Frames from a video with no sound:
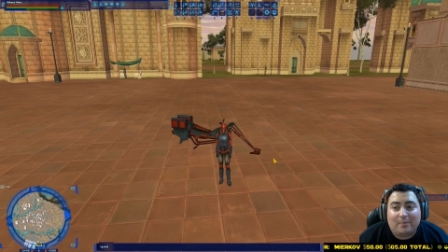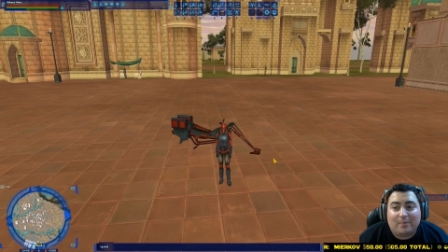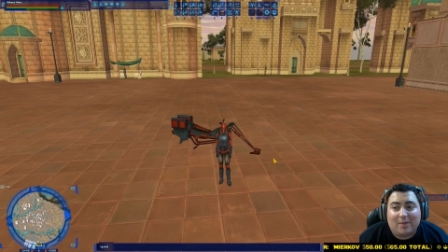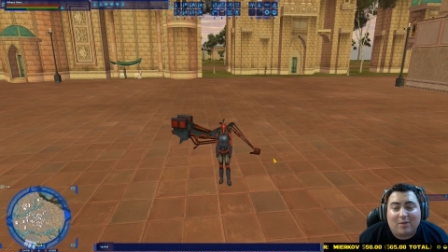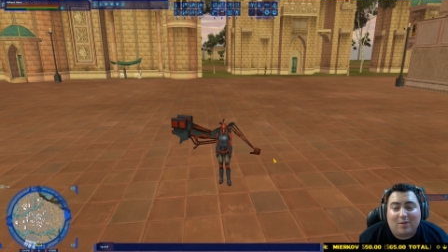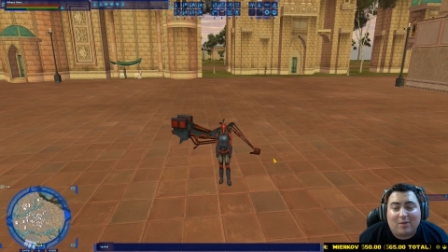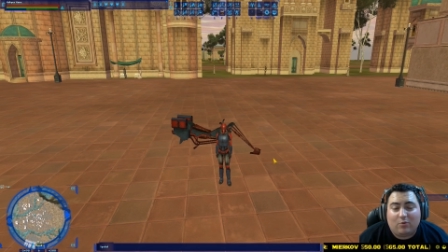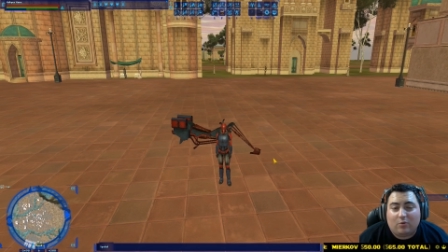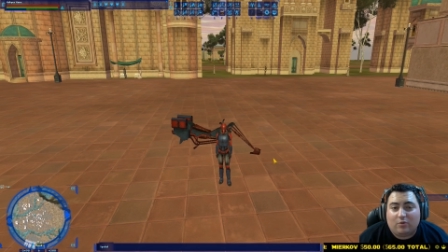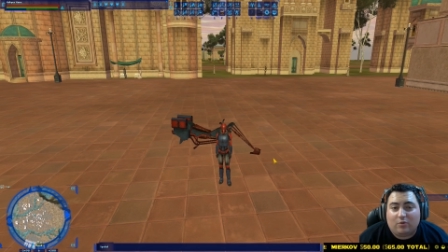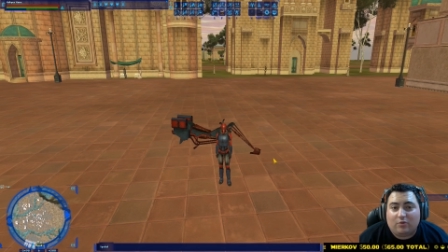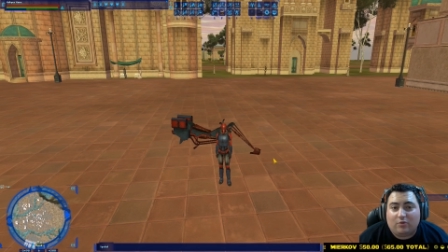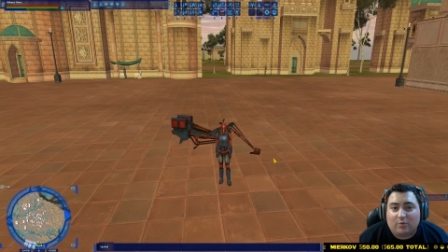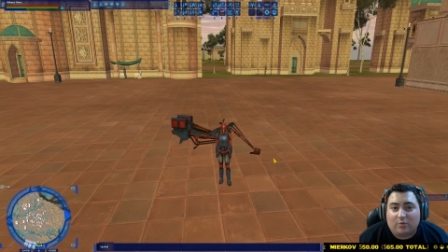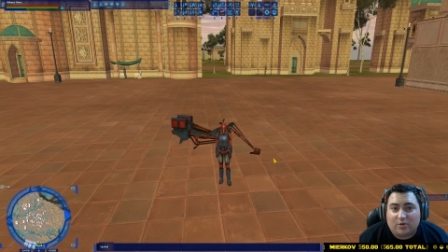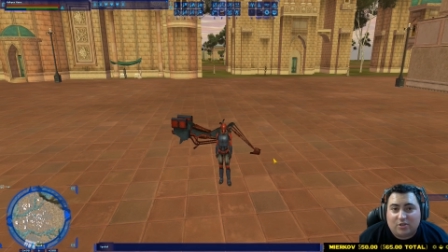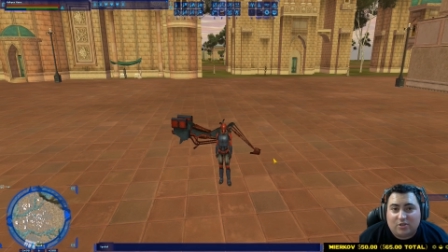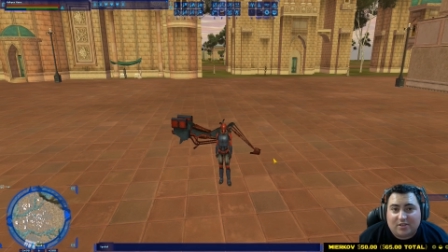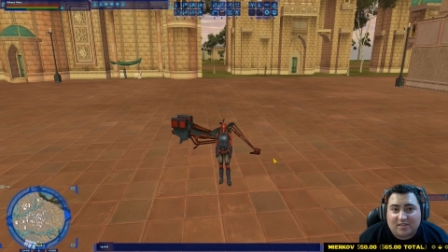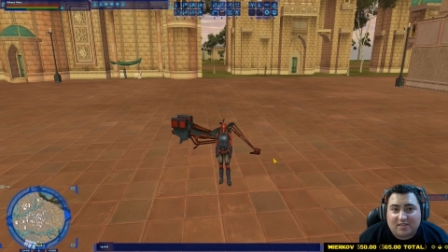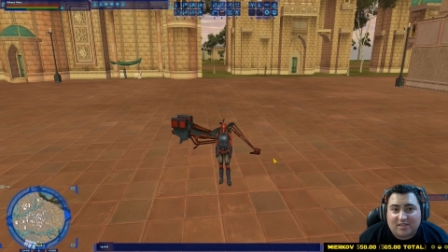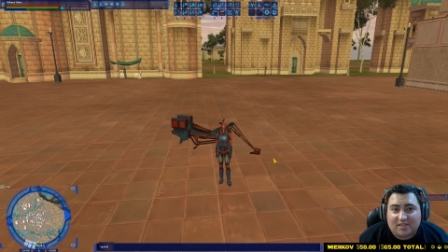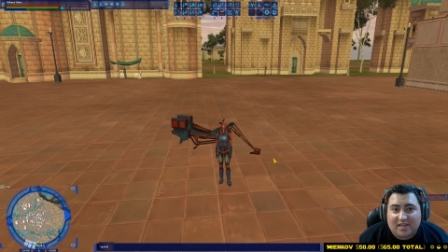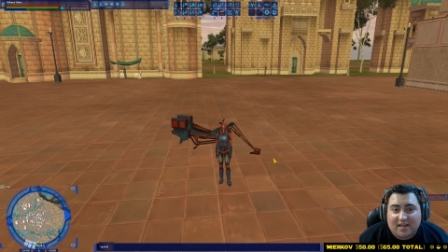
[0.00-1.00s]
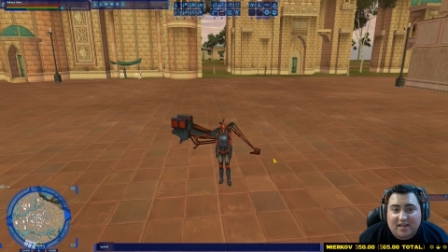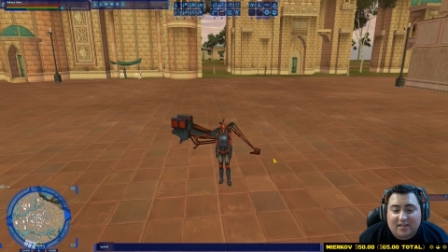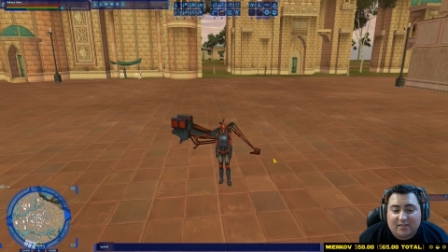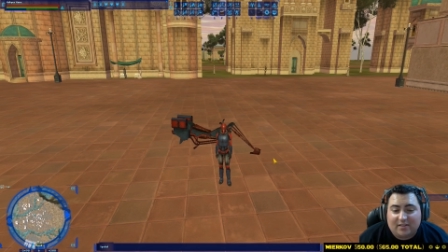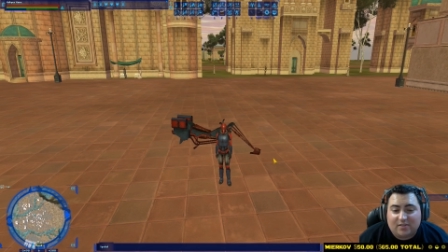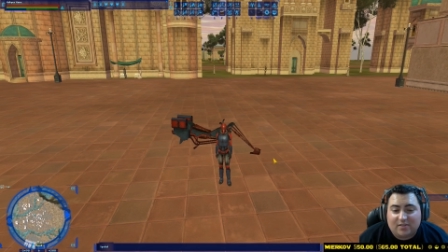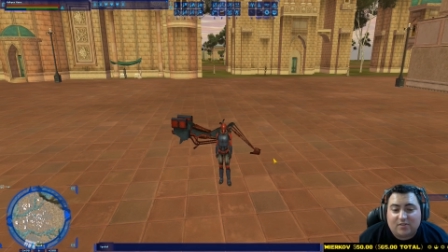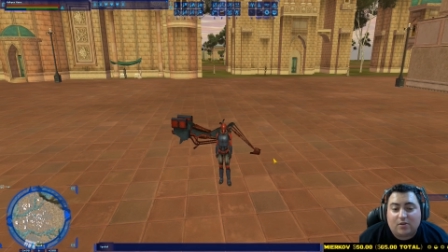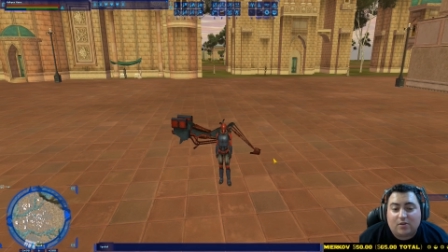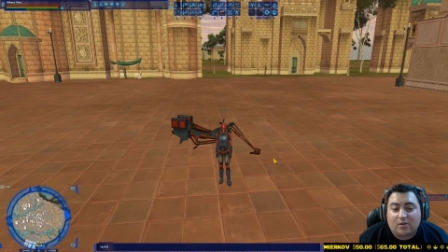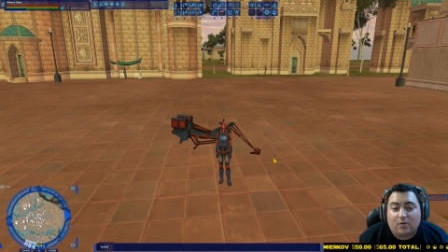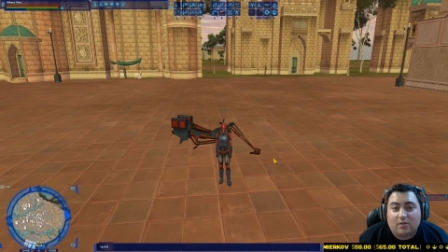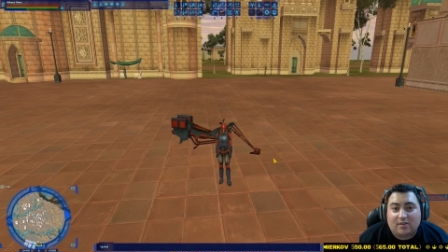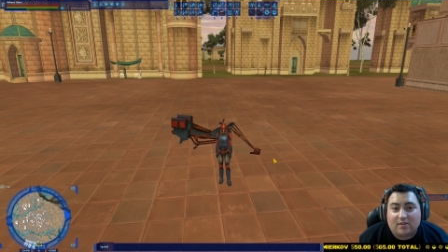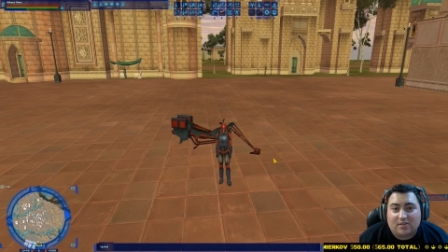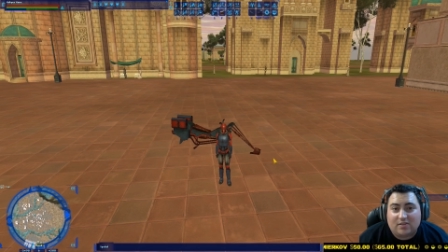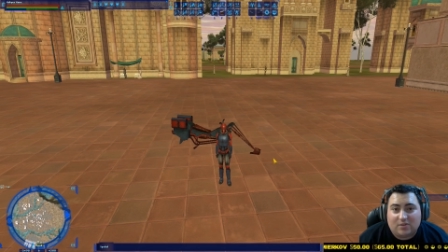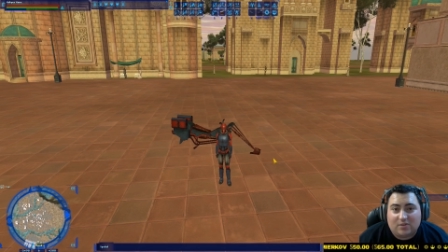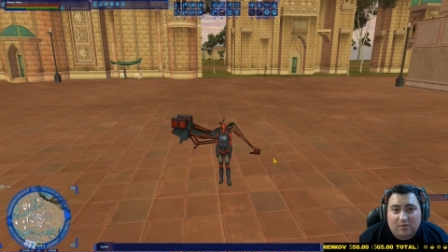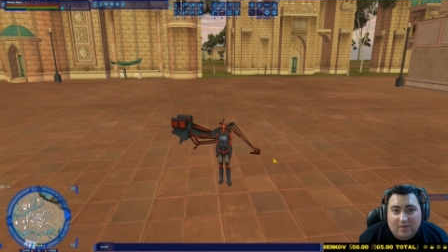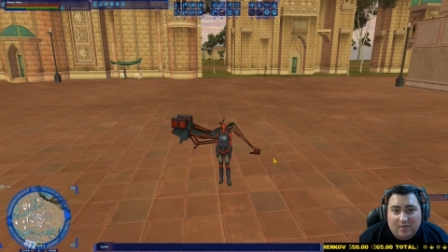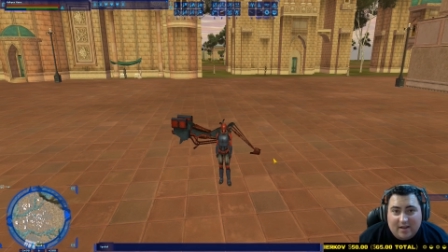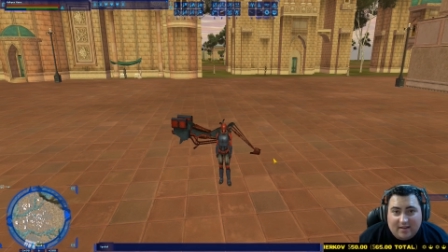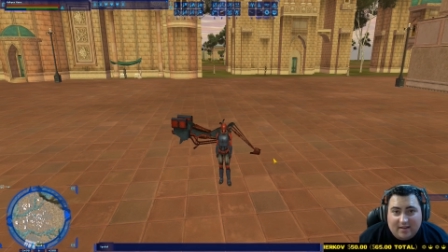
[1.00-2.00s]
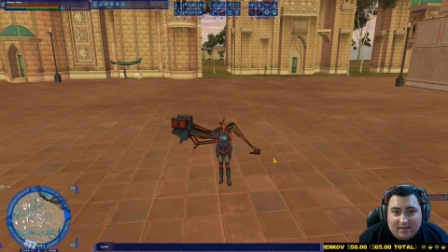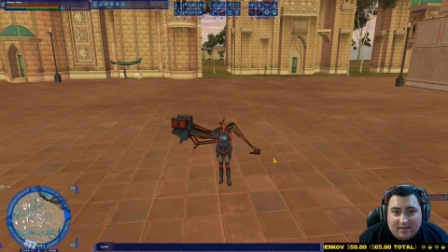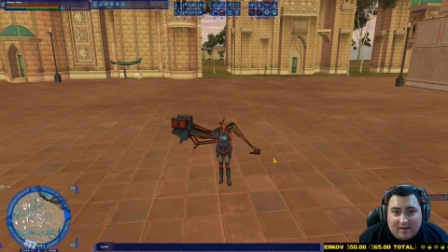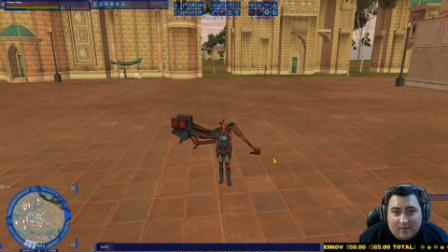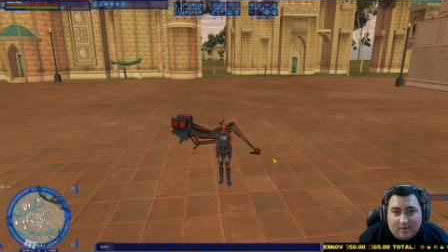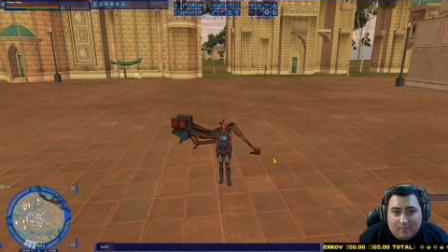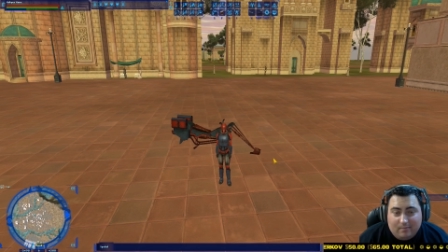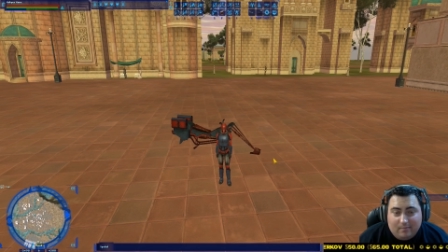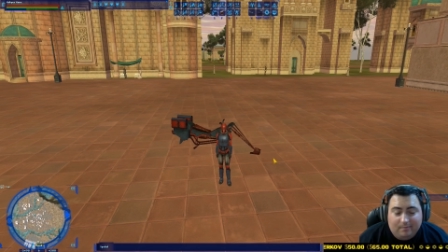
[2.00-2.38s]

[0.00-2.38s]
in order to adjust that. So let's do that now.